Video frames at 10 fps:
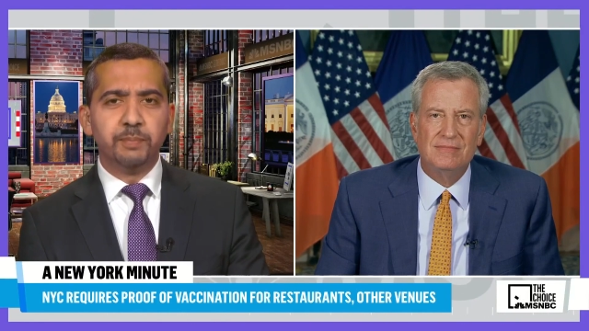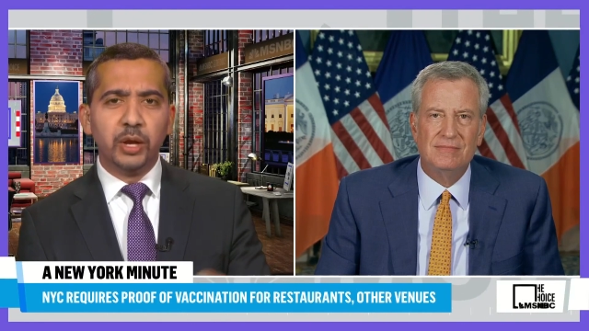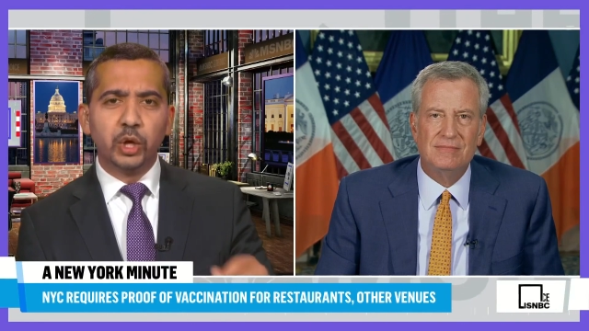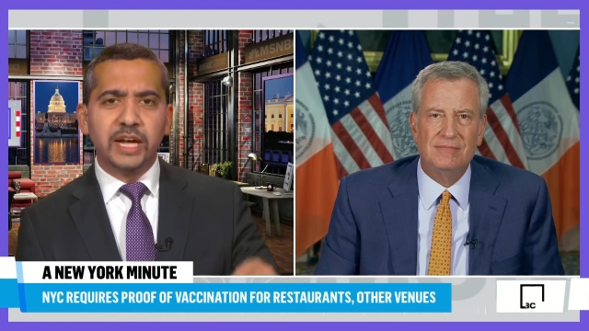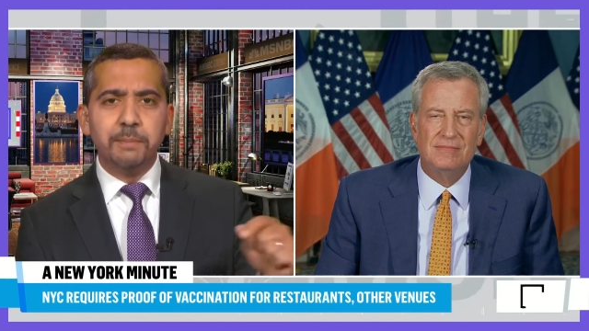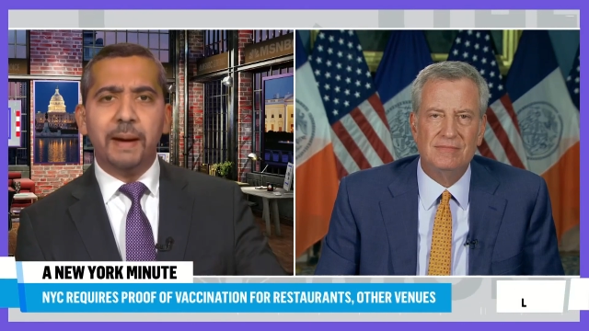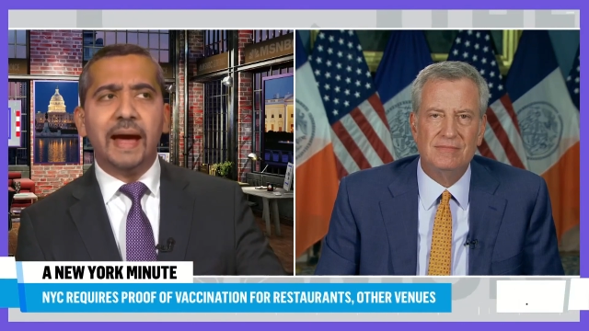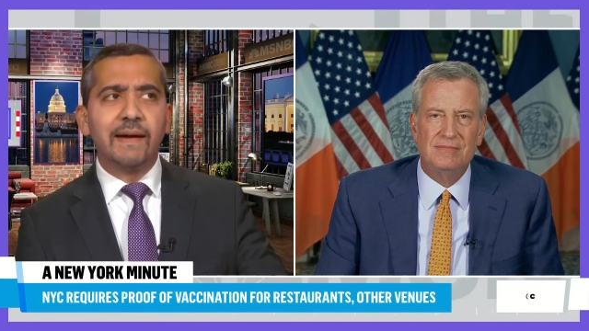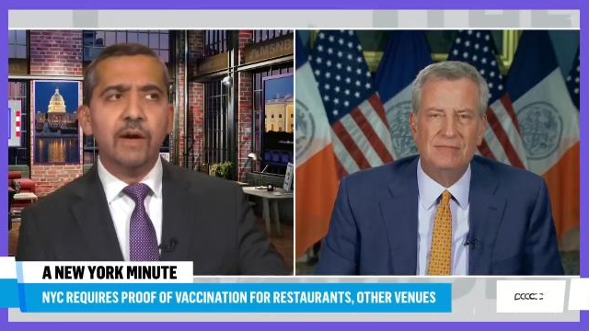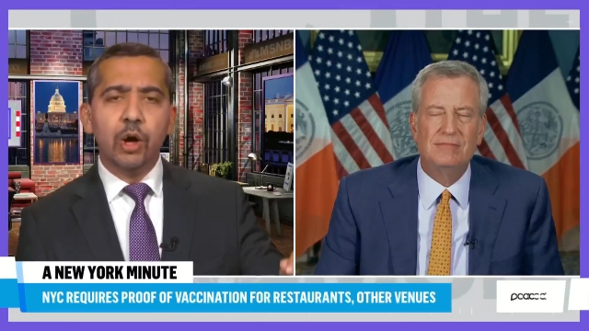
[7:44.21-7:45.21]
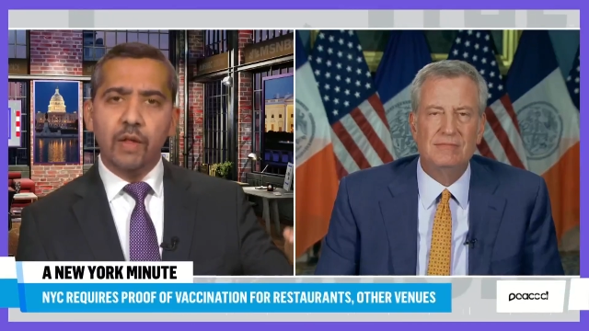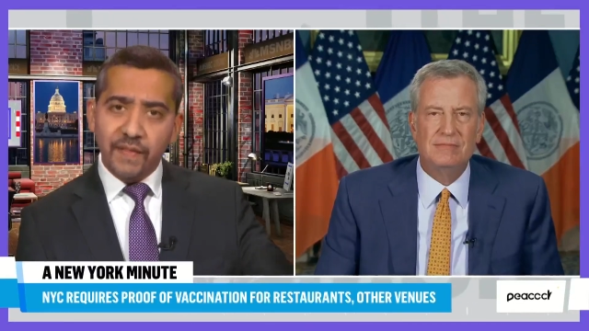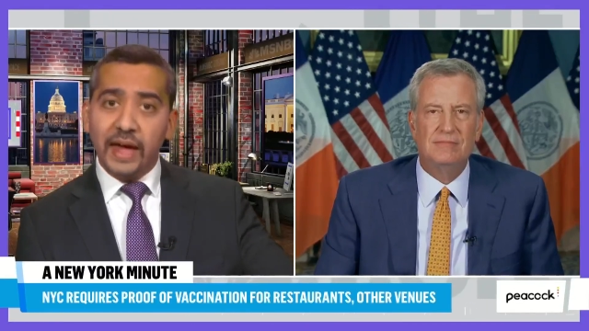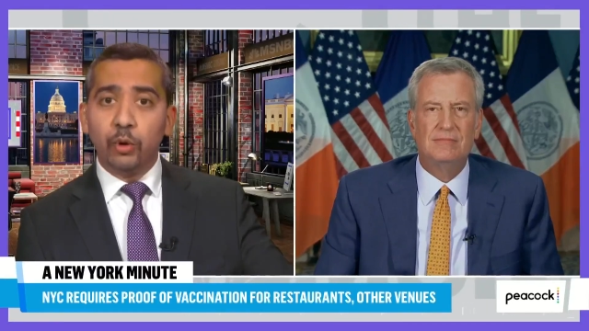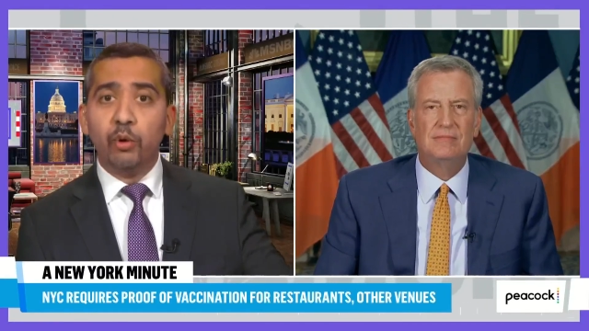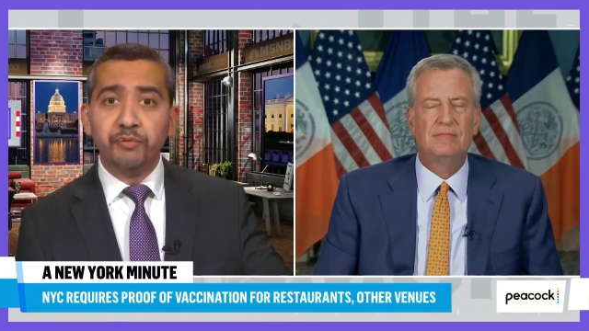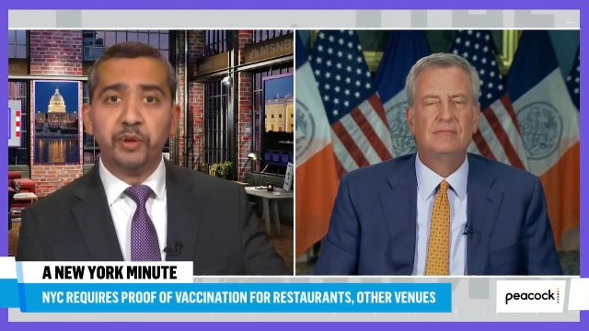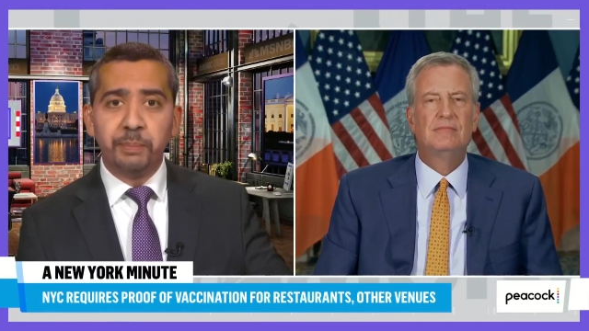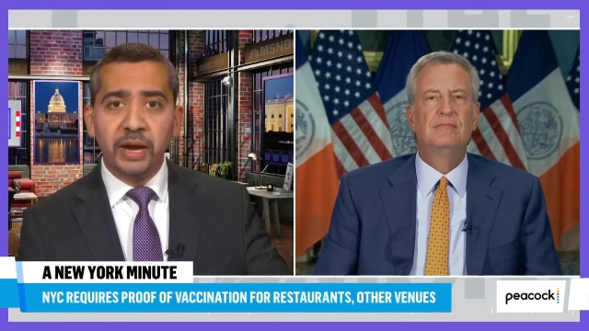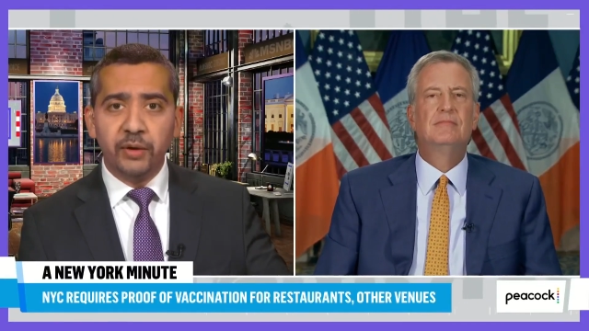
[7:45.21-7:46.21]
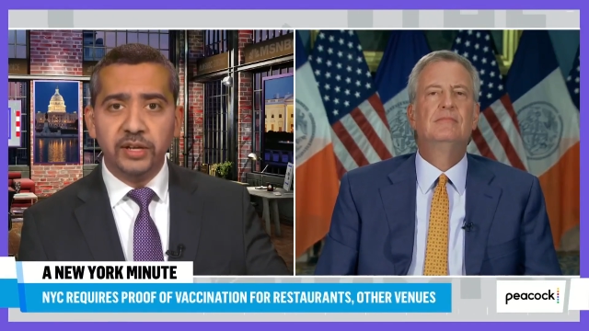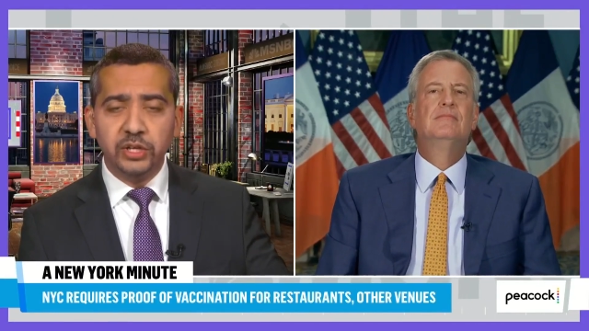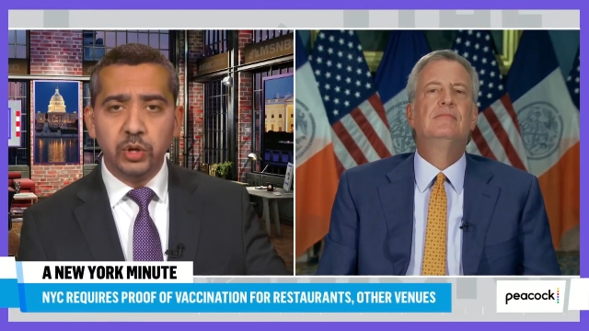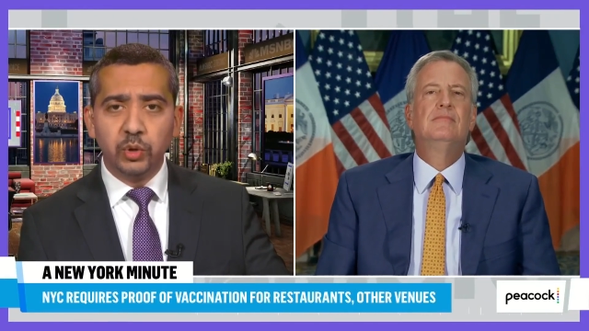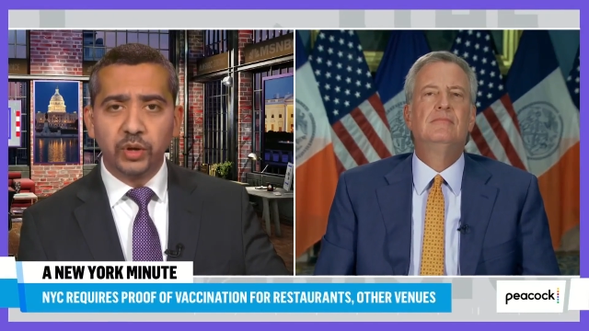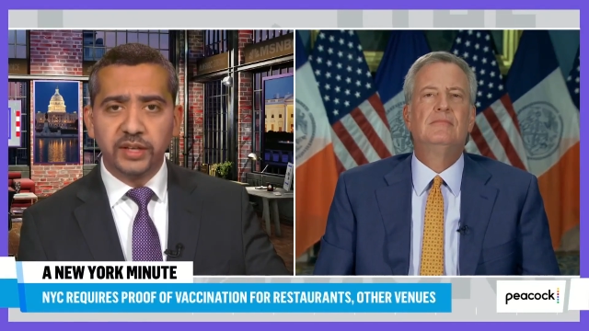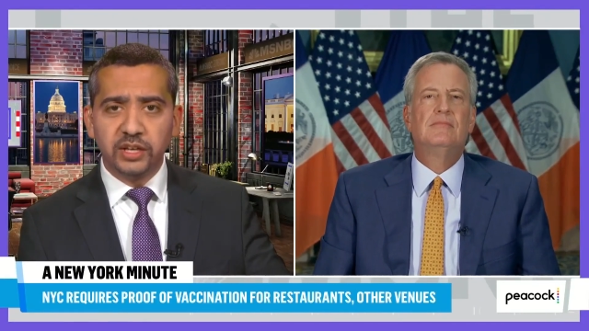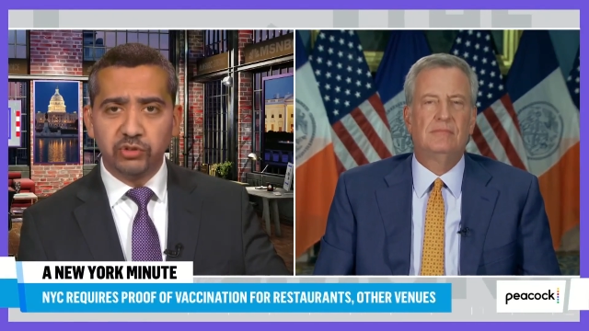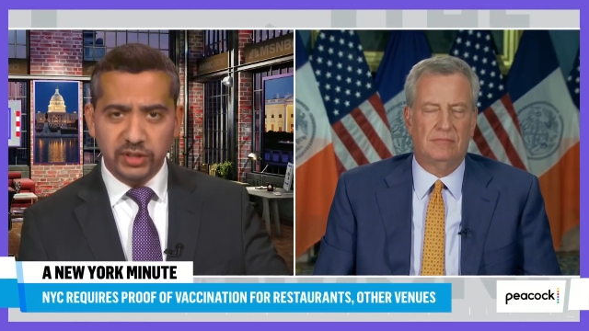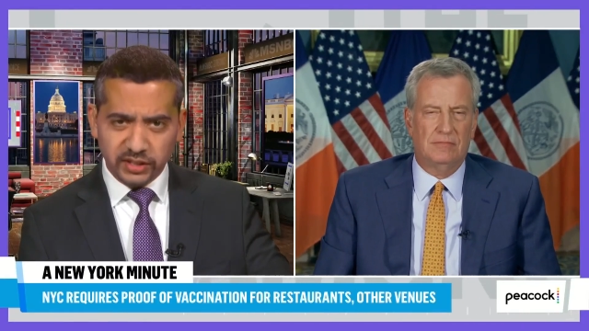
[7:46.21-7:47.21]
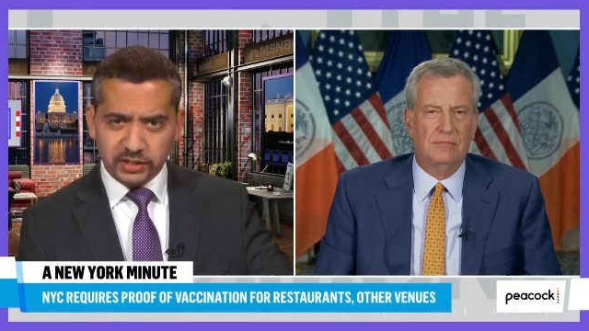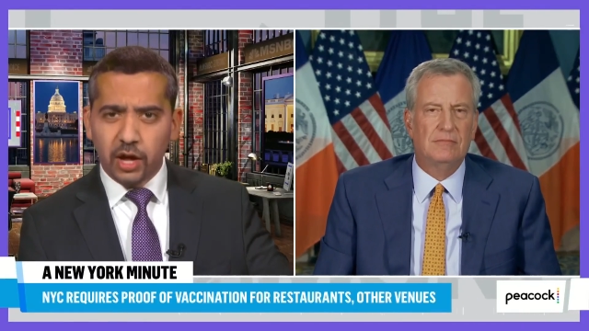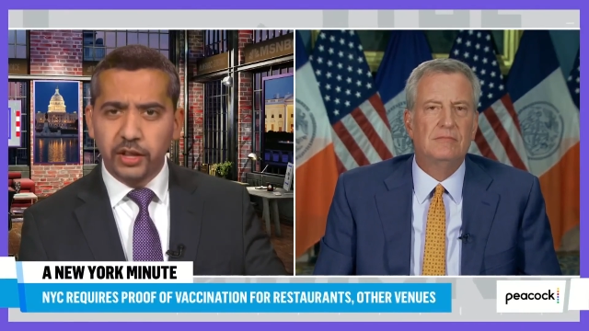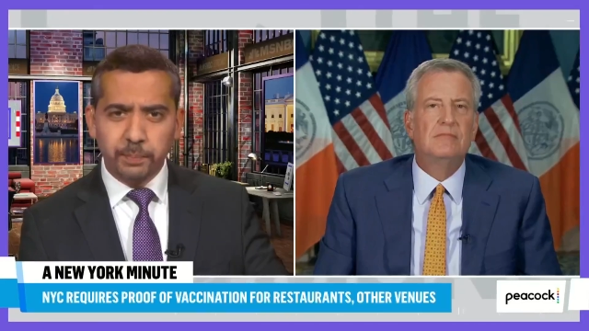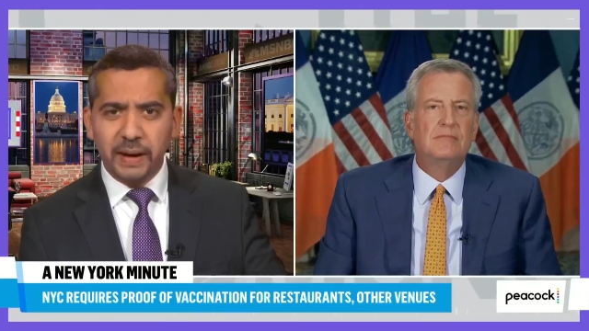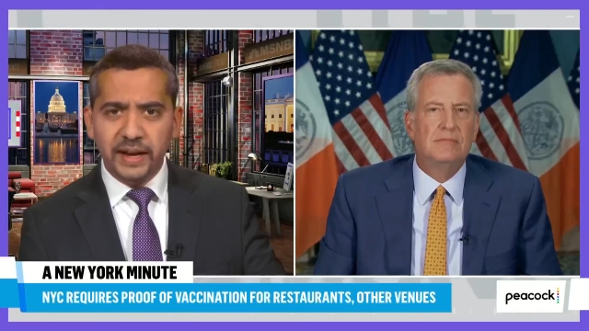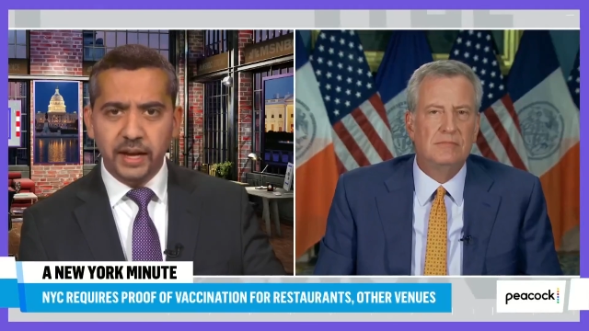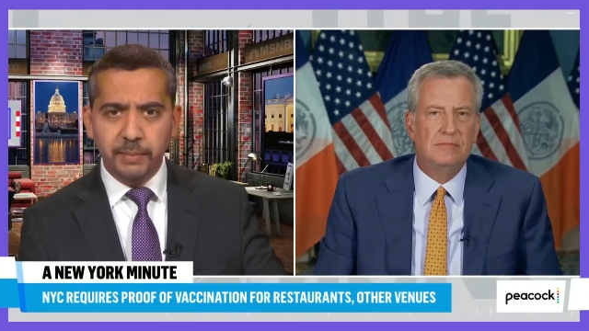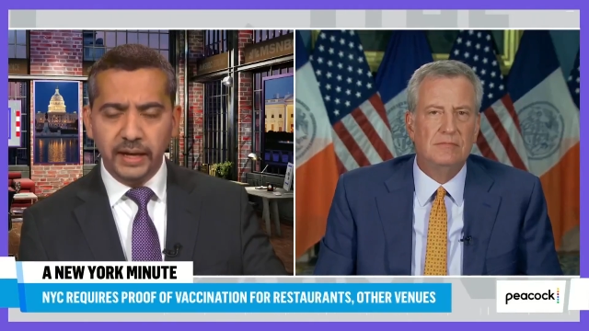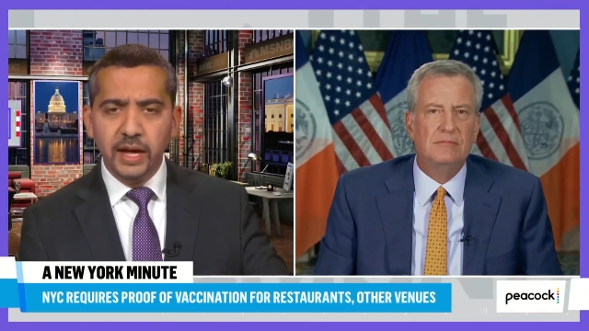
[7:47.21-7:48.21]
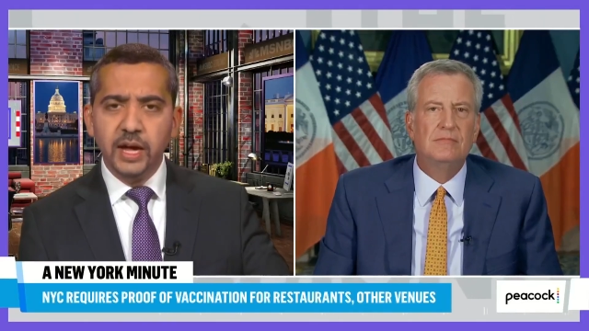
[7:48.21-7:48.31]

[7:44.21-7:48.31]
Speaker 1: But looking back on that awful period in New York's history, the start of the pandemic,